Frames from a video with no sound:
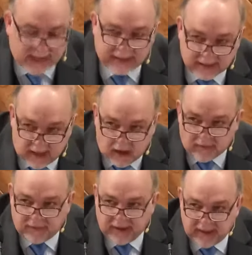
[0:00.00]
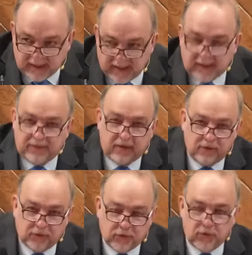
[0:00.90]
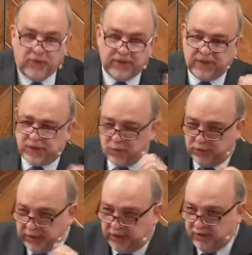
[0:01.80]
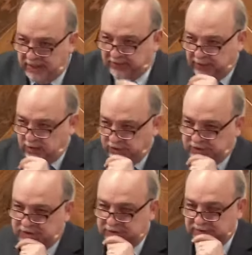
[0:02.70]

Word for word: love in truth. This is a really unique verse.